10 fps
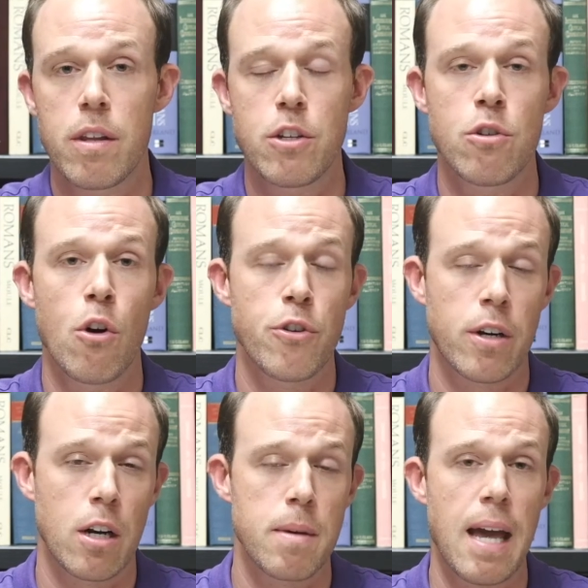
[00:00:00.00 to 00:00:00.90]
And then you know you're
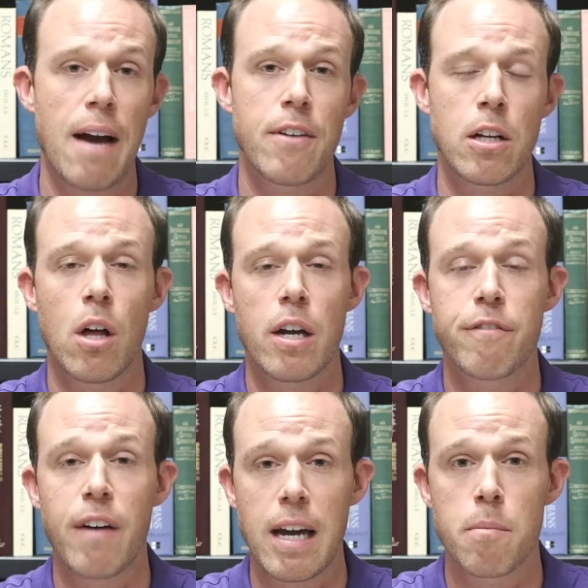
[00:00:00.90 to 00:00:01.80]
going to be having a lot
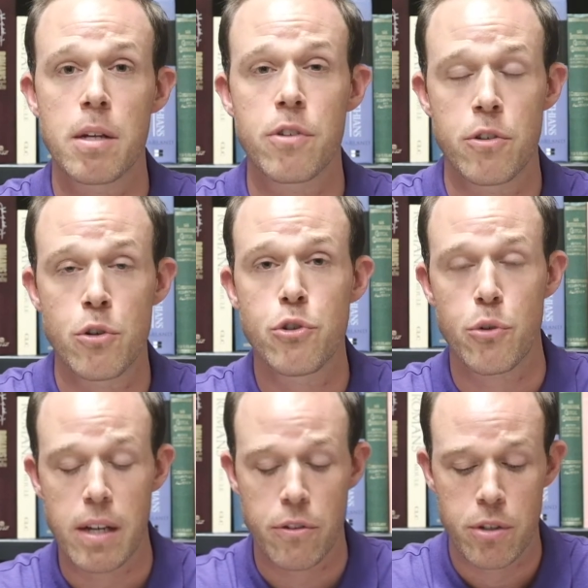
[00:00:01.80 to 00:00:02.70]
of vitamins and
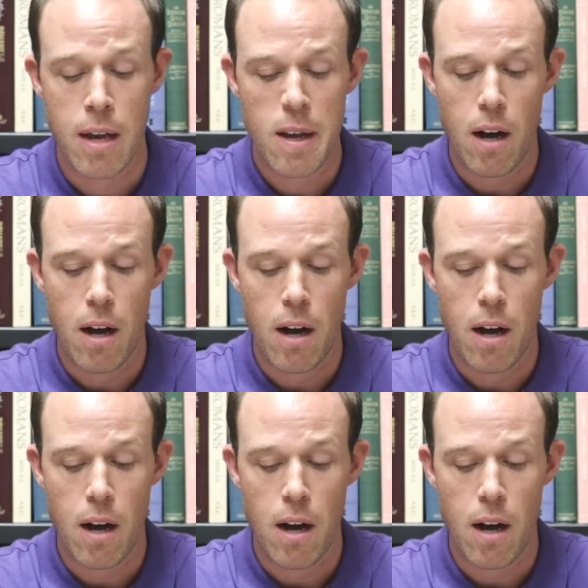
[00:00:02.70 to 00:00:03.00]
nutrients